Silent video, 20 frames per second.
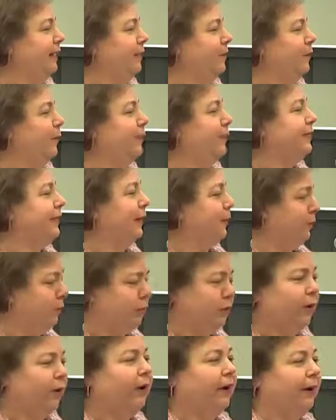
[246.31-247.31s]
what they were
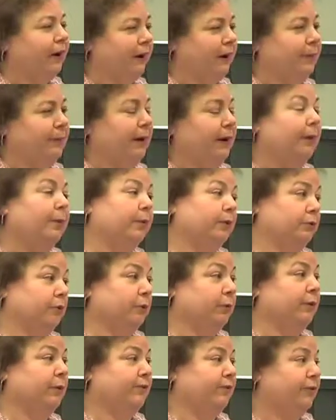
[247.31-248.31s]
talking about was a
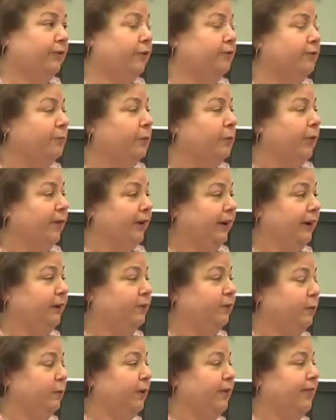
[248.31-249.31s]
reverse
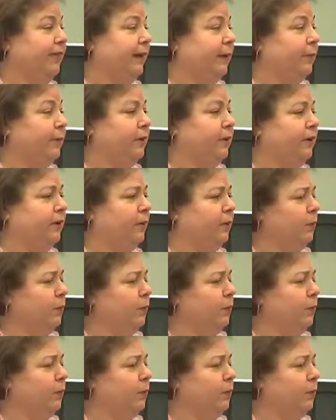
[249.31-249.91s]
mortgage where they would,